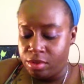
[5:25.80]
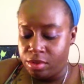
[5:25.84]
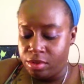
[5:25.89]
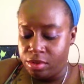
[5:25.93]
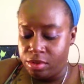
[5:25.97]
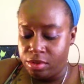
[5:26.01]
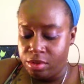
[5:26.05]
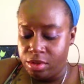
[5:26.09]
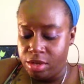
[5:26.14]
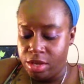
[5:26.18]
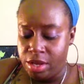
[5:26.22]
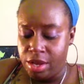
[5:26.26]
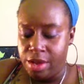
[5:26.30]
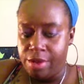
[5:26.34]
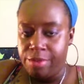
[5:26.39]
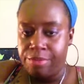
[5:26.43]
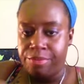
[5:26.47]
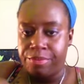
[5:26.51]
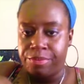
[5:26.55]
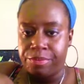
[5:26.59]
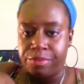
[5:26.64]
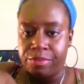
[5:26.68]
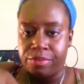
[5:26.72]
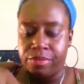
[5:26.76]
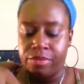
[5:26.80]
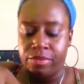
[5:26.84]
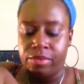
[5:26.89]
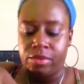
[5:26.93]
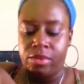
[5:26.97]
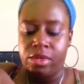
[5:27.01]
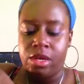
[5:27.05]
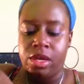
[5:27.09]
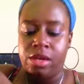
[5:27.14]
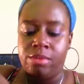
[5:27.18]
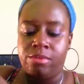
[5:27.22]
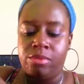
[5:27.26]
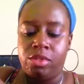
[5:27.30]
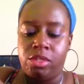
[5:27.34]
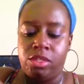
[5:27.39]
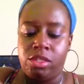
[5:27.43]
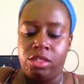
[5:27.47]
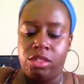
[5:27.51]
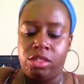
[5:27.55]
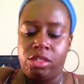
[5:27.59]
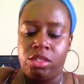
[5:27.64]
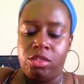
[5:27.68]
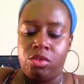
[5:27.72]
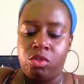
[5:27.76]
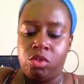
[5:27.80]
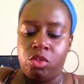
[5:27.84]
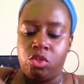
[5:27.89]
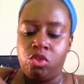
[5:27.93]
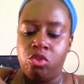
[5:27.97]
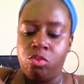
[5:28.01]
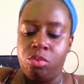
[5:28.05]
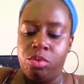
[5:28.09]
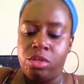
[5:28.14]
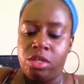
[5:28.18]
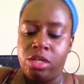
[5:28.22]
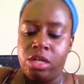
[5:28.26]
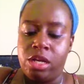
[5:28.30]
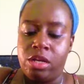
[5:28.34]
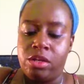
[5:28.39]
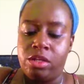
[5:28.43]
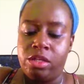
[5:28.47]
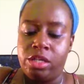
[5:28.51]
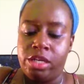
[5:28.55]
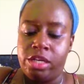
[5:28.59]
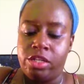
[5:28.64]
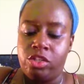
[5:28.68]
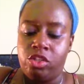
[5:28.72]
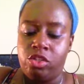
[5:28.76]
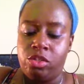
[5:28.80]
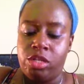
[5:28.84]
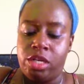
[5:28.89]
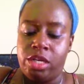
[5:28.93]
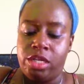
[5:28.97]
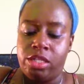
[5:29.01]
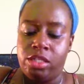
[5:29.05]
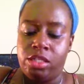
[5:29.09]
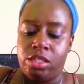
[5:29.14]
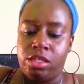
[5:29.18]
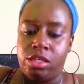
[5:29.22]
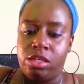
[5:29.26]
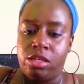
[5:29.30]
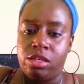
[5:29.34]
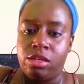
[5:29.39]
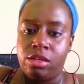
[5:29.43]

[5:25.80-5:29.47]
So yeah, I'm still scooping it out in case you can't see.